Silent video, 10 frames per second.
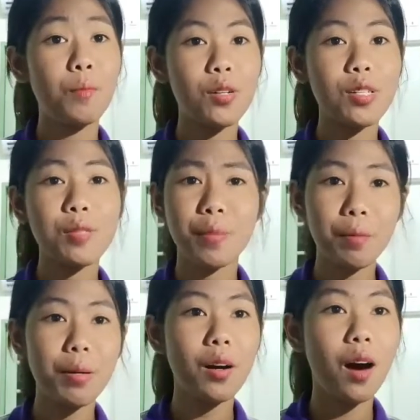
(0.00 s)
Most
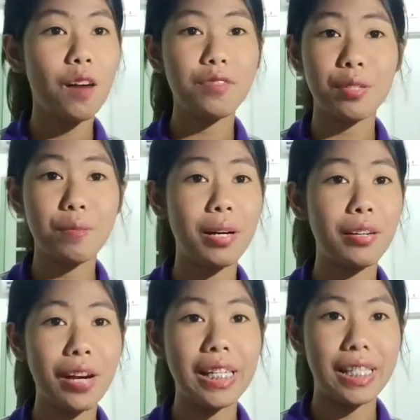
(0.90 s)
people of the
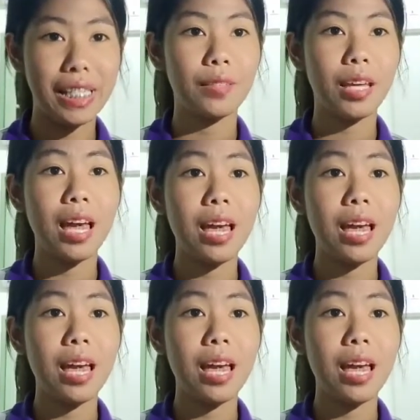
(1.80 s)
Malaysia,